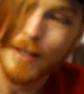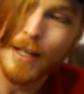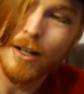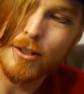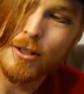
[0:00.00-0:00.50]

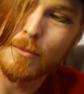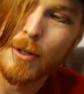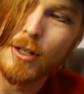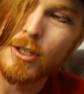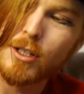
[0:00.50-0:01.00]
They also
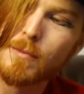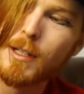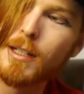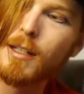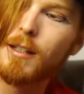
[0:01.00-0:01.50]
purchased
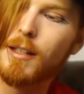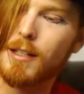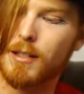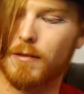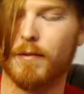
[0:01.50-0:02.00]
me
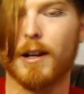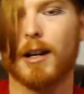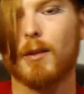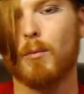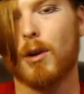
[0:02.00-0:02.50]
this
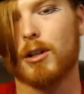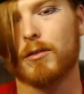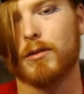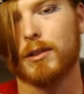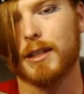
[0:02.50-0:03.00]
very
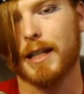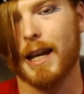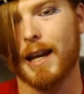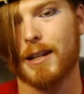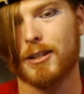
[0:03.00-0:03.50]
wonderful
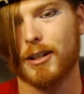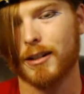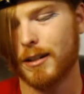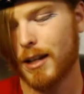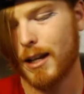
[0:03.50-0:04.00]
decanter.
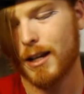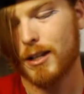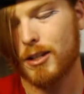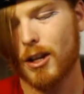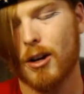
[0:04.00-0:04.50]

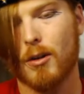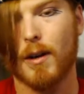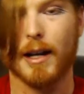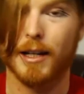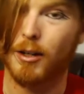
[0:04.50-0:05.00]
So,
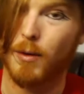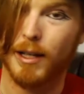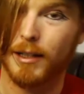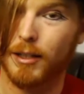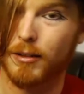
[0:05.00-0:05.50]
I can
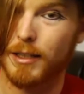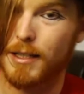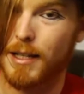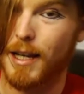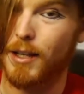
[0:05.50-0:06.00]
quite literally
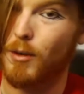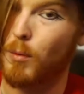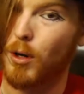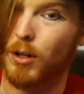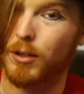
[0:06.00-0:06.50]
say the
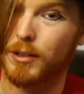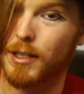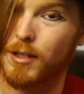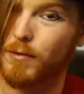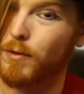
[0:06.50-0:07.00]
world
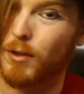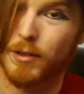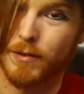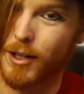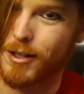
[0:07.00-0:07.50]
is full
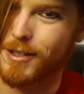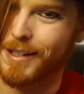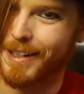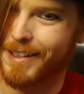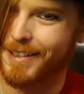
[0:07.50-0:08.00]
of
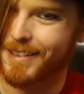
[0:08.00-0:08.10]
larceny.